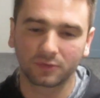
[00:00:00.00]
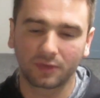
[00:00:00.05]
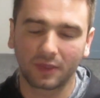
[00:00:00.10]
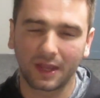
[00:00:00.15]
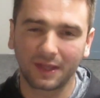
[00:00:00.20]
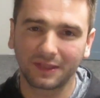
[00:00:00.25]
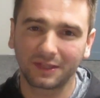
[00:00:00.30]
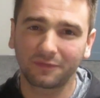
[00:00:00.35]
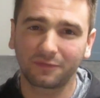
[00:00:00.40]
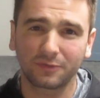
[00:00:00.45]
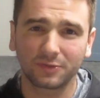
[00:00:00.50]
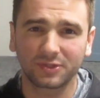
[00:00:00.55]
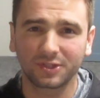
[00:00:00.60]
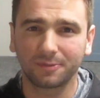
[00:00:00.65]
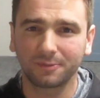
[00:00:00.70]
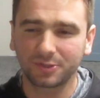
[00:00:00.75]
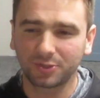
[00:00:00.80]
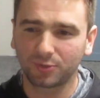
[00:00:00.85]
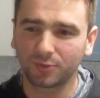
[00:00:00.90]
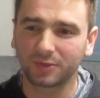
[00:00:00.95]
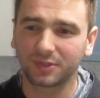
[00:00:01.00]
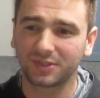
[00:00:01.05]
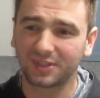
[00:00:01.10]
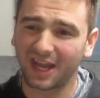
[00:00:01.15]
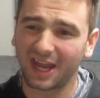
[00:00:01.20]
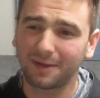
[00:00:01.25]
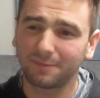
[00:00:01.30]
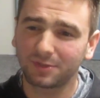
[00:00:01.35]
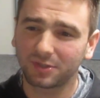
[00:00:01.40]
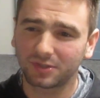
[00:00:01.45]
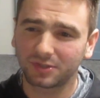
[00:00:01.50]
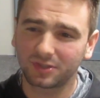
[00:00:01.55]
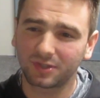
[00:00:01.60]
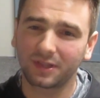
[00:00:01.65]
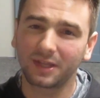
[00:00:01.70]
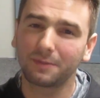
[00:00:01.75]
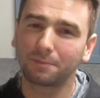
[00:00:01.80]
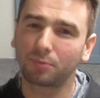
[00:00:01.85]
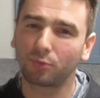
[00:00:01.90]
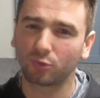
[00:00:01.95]
then for someone to attempt to
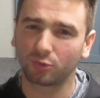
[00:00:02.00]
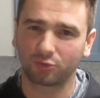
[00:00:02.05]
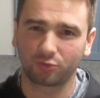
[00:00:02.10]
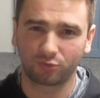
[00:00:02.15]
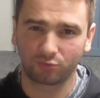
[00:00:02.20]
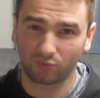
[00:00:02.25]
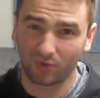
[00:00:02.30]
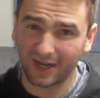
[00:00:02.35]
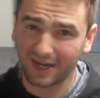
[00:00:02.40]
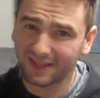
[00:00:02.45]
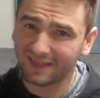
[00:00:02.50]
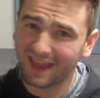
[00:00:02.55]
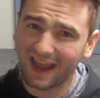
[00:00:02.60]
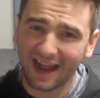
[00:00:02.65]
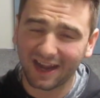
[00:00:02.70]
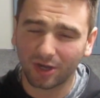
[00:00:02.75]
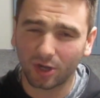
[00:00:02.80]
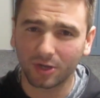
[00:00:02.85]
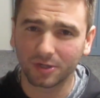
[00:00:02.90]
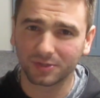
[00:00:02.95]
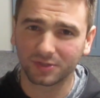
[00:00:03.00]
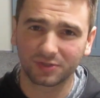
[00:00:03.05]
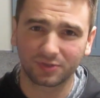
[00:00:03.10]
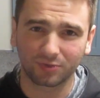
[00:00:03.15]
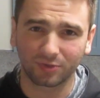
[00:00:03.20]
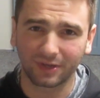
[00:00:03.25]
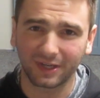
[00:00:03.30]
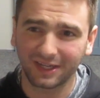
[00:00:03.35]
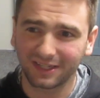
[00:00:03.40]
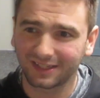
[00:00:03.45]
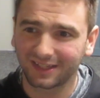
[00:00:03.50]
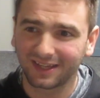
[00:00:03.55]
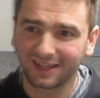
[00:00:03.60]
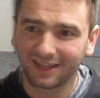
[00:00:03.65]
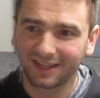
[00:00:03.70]
then portray that on screen,